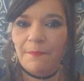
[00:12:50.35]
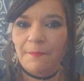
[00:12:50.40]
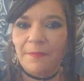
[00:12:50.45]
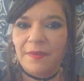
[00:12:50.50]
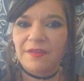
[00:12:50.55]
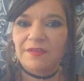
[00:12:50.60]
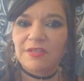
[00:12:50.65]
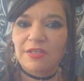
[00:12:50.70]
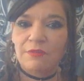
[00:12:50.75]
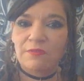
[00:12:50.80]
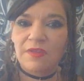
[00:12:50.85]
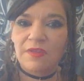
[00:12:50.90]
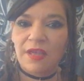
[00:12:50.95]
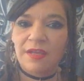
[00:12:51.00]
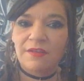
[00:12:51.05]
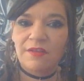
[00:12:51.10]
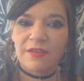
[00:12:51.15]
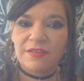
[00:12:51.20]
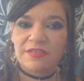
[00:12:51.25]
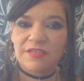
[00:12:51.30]
But until
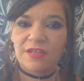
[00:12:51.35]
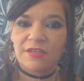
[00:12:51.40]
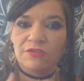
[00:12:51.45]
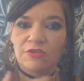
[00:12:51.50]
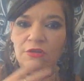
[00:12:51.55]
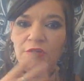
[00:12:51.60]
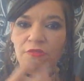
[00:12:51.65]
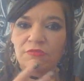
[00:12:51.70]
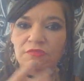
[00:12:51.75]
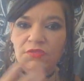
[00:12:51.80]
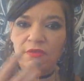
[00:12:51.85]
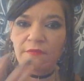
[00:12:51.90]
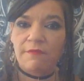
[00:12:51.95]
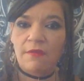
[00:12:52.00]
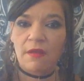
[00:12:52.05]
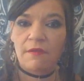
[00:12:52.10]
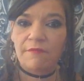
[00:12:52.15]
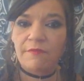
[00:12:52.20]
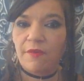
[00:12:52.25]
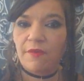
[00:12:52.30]
then, I send you lots of
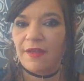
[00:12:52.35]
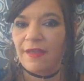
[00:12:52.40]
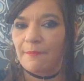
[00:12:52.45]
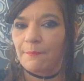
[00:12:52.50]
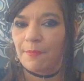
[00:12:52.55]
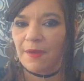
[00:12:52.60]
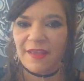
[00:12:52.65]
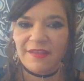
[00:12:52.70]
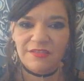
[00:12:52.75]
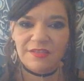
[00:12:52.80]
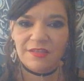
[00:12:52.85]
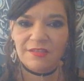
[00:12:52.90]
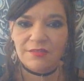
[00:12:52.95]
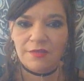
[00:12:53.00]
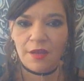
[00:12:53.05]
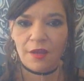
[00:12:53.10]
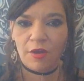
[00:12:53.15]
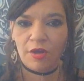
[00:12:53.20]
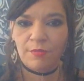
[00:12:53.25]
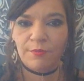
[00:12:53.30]
love, light and blessings.
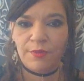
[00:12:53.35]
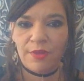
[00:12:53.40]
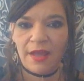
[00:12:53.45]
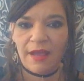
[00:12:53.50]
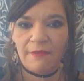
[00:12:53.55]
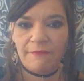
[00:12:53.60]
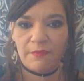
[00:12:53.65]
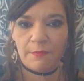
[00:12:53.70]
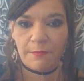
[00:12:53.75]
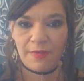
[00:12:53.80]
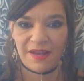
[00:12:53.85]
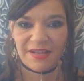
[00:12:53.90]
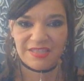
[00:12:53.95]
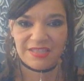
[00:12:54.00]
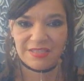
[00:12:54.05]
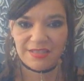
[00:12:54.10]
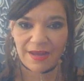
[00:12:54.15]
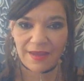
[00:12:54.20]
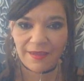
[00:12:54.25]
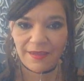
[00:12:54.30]
I hope you have a
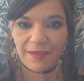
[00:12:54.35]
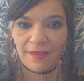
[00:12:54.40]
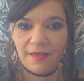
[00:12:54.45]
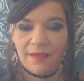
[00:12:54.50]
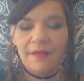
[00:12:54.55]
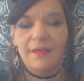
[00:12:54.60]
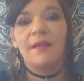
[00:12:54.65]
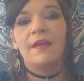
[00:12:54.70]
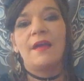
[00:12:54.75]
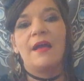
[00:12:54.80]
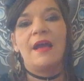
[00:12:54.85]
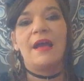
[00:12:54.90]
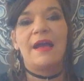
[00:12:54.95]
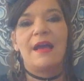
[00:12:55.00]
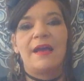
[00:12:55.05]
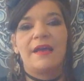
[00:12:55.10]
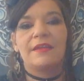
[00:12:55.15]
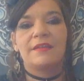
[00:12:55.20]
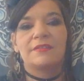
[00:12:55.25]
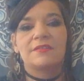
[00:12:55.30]
blessed day,
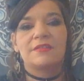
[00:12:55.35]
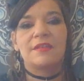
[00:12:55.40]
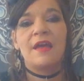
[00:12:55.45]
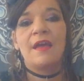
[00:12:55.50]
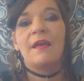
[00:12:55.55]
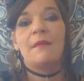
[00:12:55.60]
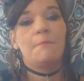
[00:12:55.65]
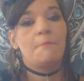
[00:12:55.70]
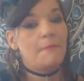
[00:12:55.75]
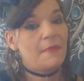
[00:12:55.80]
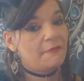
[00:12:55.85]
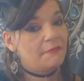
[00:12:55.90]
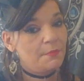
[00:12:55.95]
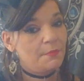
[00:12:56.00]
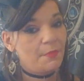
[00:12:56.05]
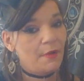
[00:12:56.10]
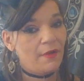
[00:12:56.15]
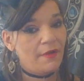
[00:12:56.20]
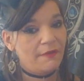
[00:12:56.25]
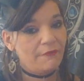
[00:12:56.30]
and merry
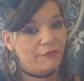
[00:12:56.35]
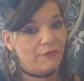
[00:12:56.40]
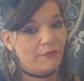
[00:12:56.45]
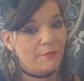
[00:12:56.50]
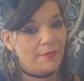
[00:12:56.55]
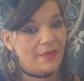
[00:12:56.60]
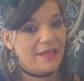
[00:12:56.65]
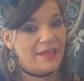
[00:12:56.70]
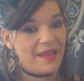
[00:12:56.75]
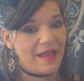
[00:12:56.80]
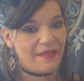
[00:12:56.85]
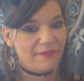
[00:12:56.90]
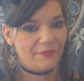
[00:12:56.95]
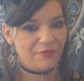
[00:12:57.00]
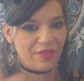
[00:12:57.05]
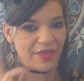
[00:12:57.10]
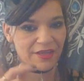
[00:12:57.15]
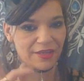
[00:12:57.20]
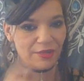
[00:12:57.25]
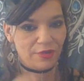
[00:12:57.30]
parting from me, and
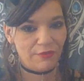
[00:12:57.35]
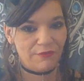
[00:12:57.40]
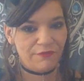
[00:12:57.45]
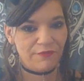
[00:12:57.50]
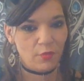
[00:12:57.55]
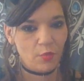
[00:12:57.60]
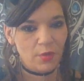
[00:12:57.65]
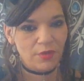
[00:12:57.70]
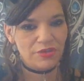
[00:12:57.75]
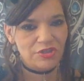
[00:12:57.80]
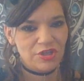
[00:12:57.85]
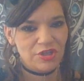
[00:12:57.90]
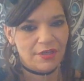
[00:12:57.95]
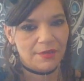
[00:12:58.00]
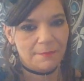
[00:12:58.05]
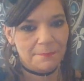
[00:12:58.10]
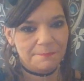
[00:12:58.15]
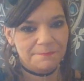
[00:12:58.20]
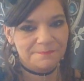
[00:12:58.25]
thank you for watching.